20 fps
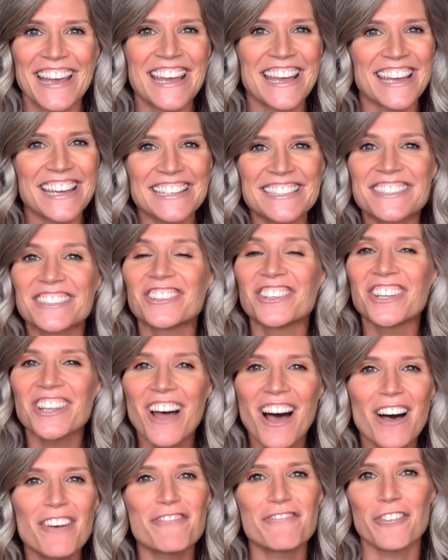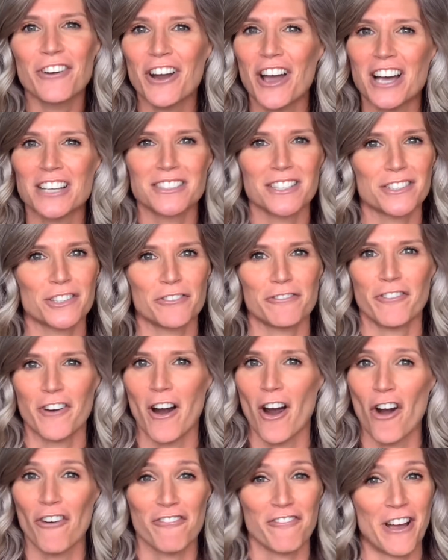His love for us is
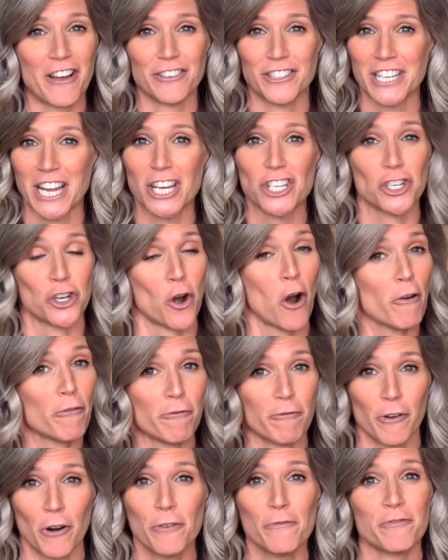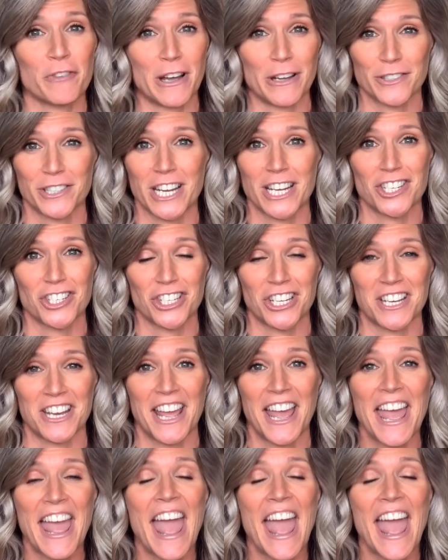our foundation, our firm foundation,